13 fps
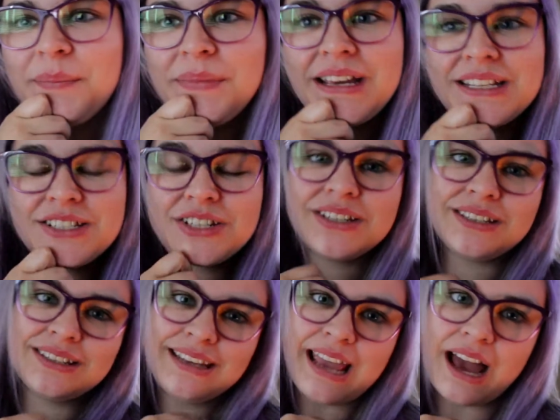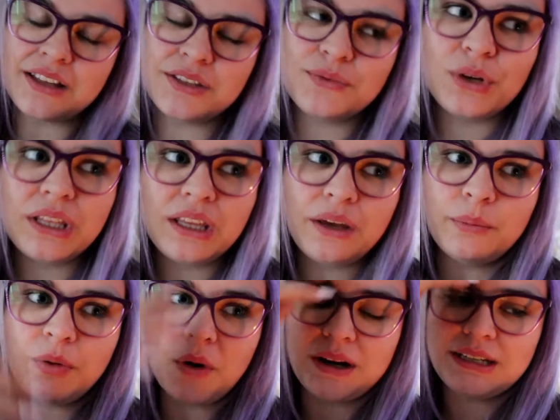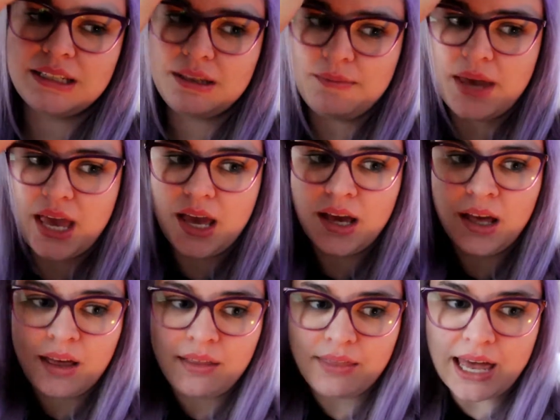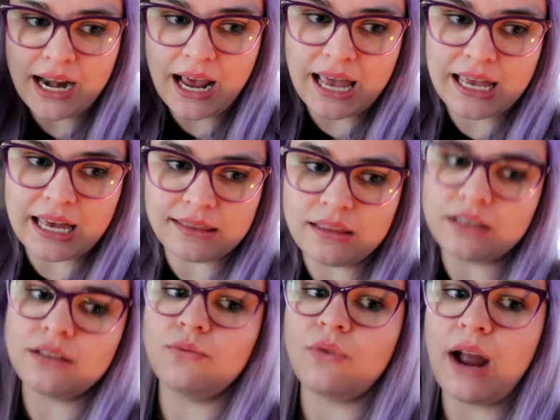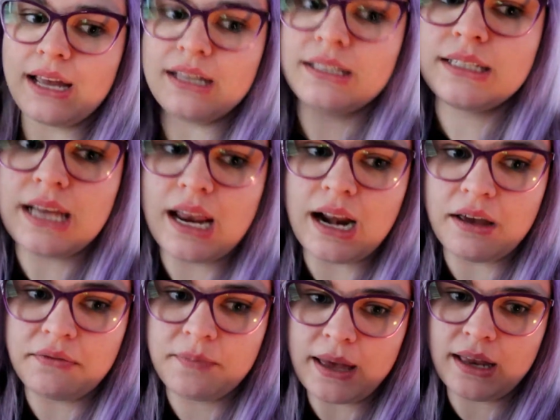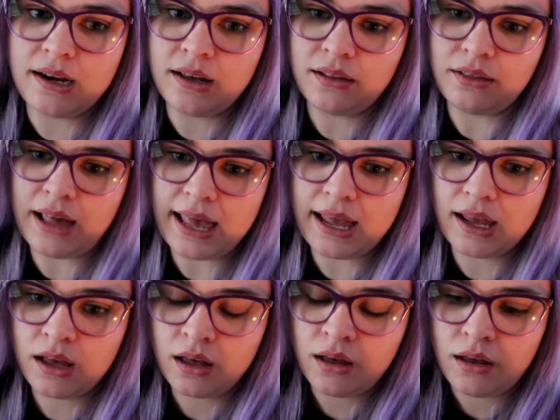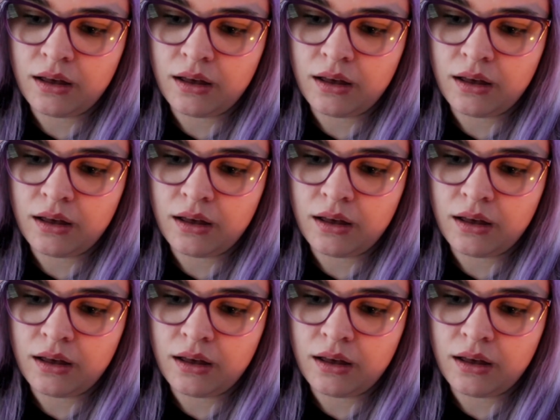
it's just, yeah, it's really important to me that I get this right, and I've been like